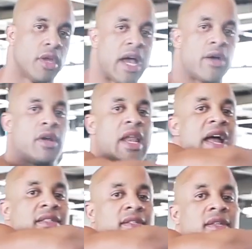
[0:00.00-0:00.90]
outer
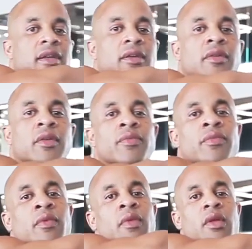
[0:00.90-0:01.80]
lats,
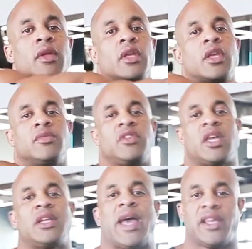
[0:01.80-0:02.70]
gives you
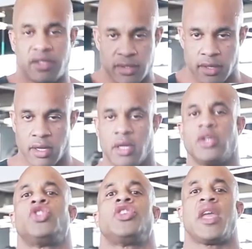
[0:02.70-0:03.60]
that nice
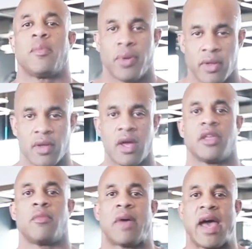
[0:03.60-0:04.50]
shape on
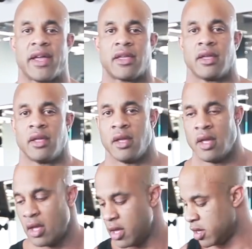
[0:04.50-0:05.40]
your back.
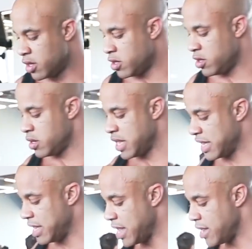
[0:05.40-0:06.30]
You know,
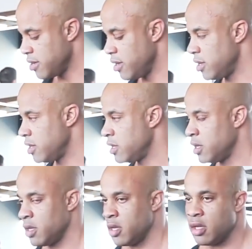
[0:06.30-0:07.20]
again,
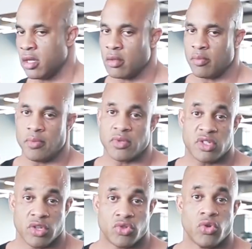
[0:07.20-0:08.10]
people
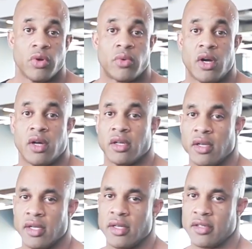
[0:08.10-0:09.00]
still do it wrong.
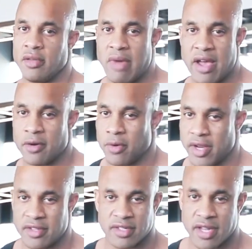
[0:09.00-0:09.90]
Doesn't matter
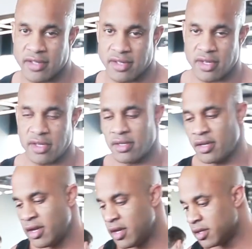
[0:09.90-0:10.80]
what exercise it is,
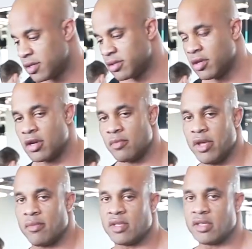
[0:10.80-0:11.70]
they're still gonna
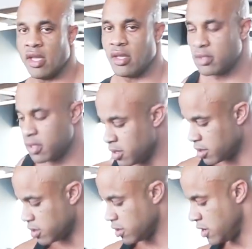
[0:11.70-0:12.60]
make mistakes, you
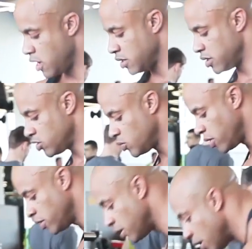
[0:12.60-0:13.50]
know. On this one,